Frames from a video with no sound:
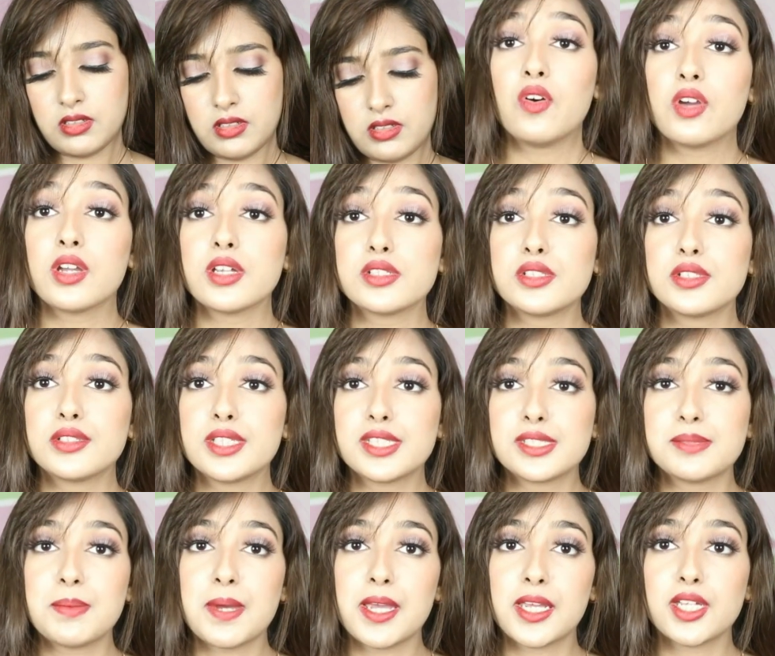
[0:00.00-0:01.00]
Okay, so
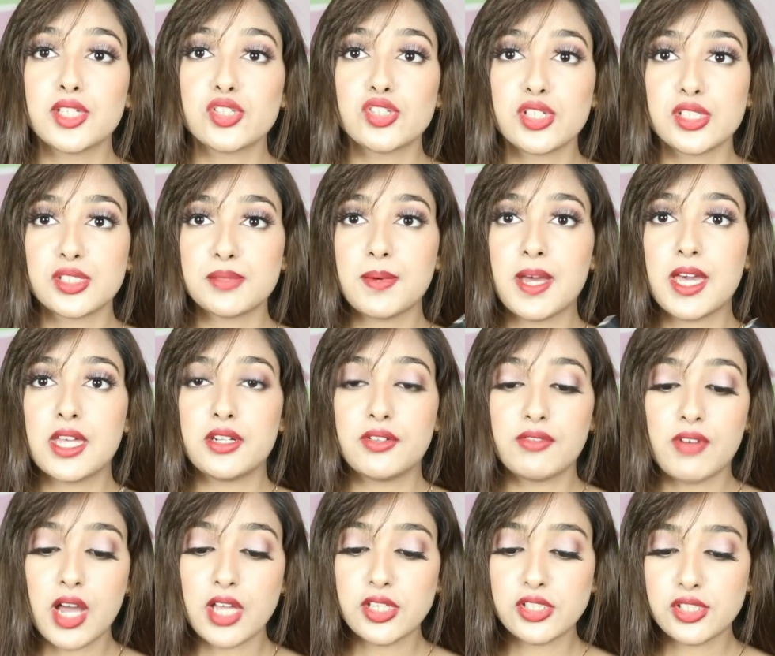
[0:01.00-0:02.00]
this package is by
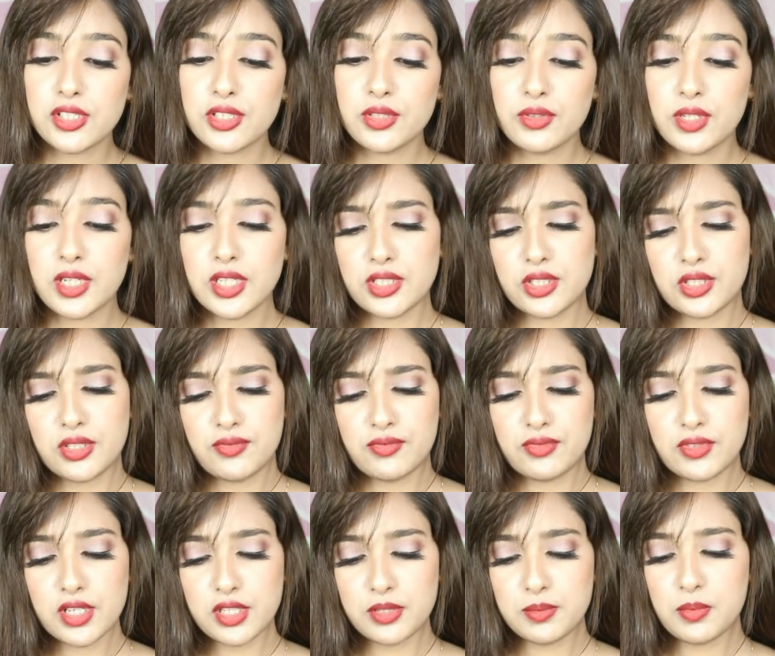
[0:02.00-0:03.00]
Rivage UK. So the
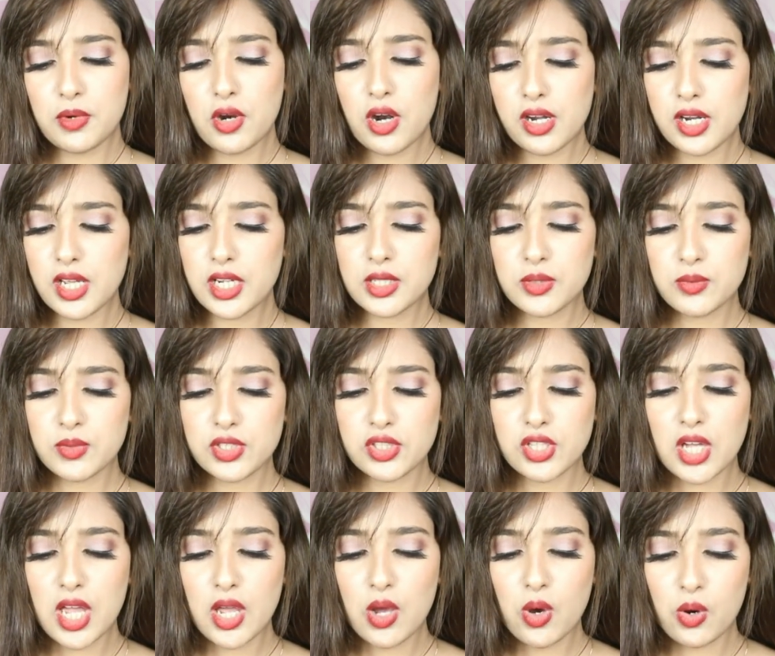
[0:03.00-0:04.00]
first product which
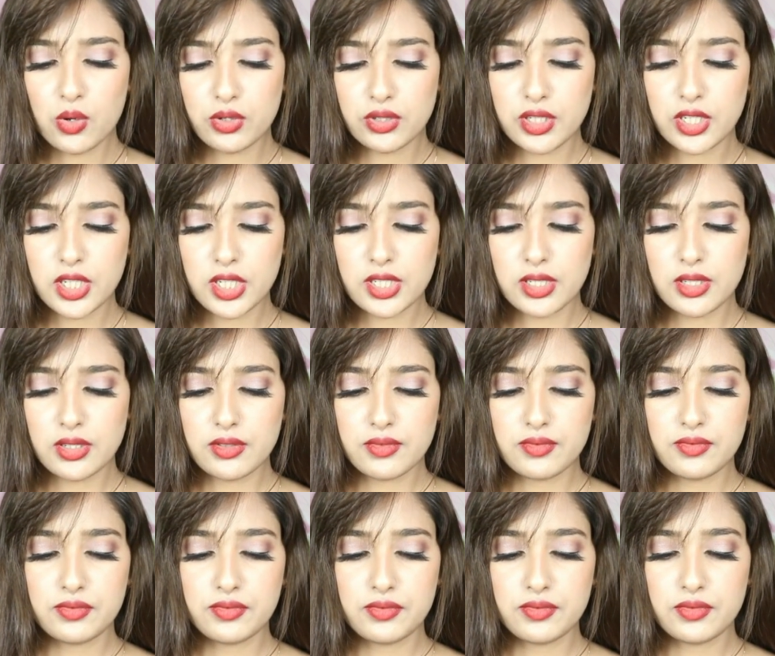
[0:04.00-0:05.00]
I ordered
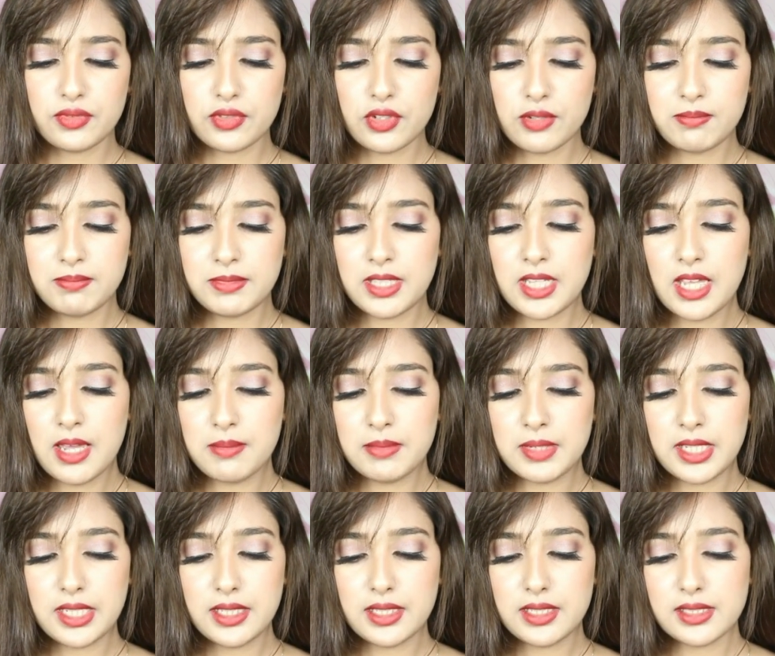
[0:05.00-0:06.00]
from them
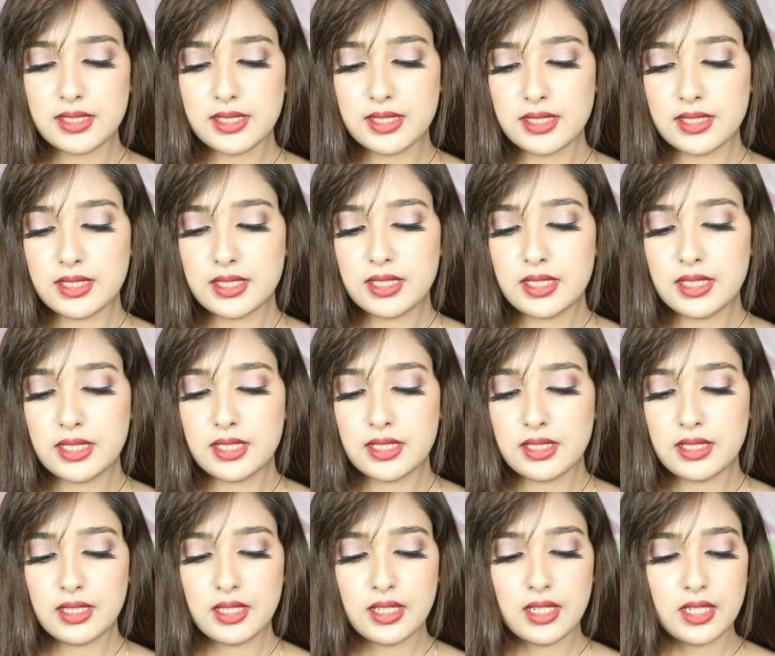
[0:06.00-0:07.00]
is
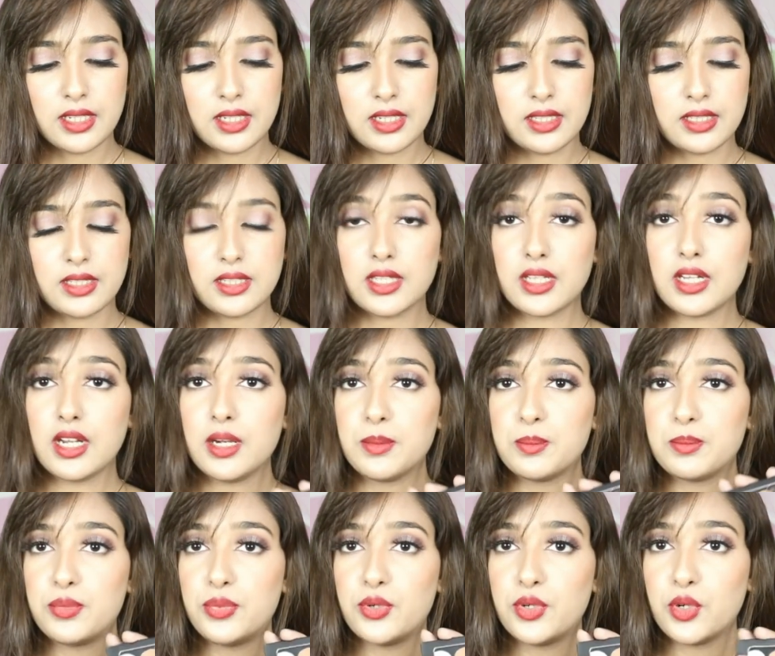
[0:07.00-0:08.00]
their
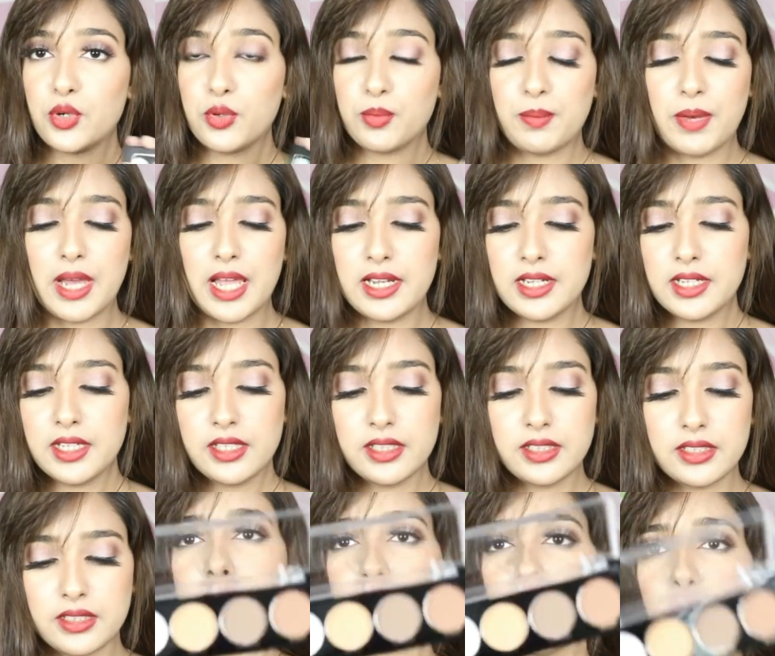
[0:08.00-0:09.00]
Pro
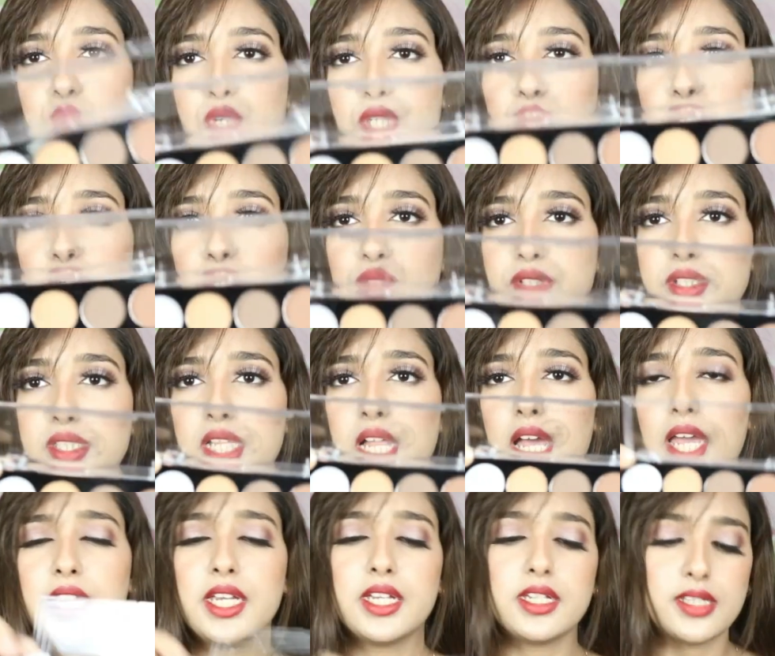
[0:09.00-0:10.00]
palette. How it looks
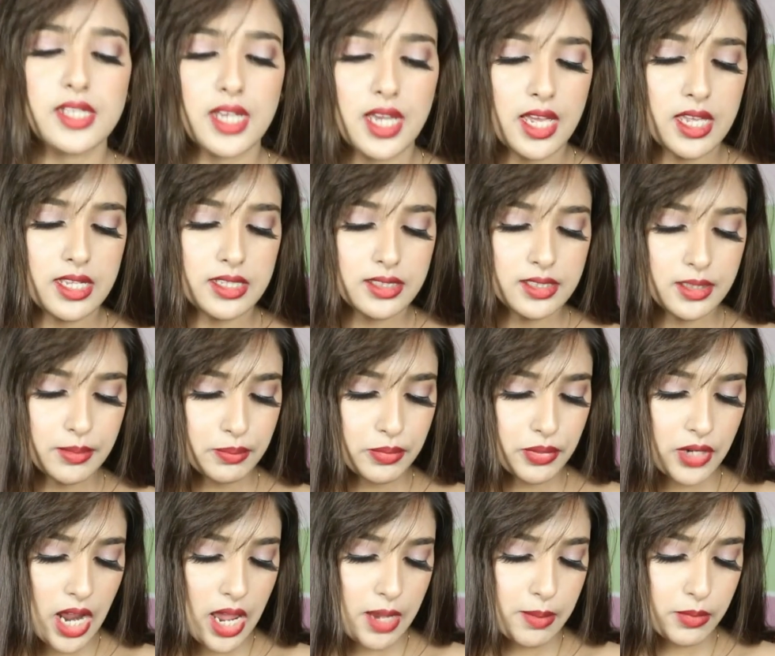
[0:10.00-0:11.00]
like, it has a
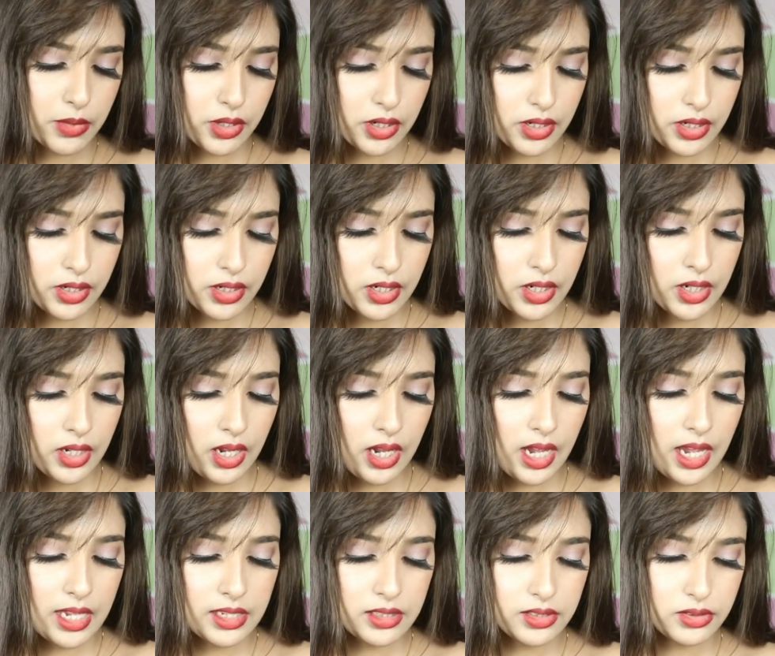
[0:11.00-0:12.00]
primer
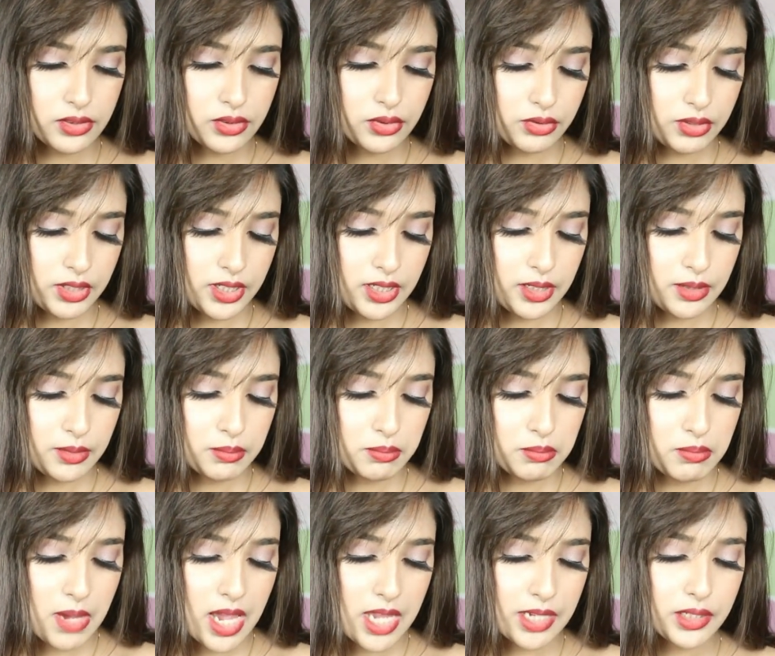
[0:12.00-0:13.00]
and 3
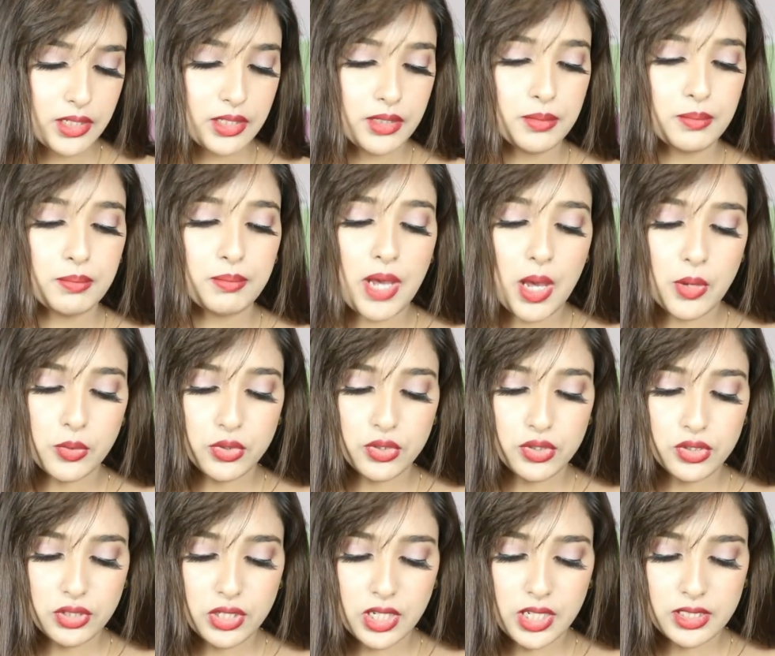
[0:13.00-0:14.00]
matte powder
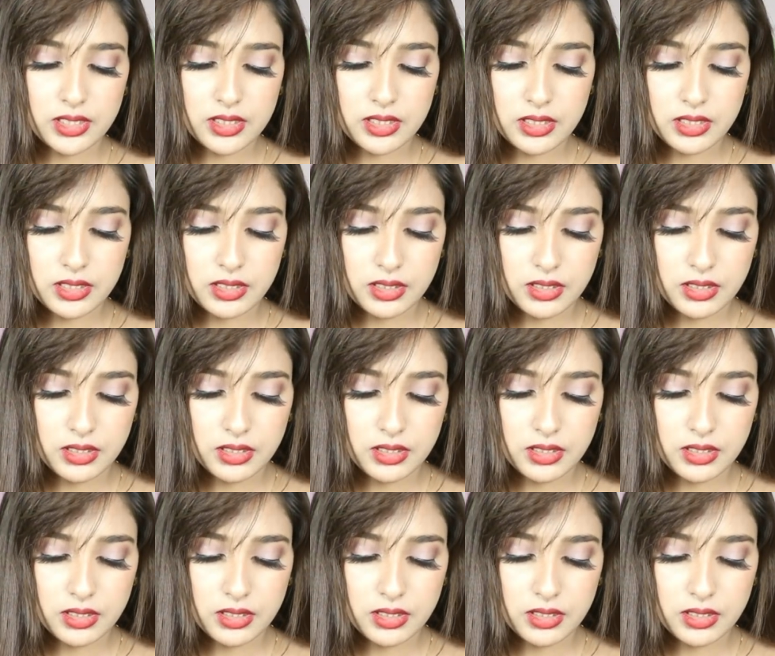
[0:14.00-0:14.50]
shades,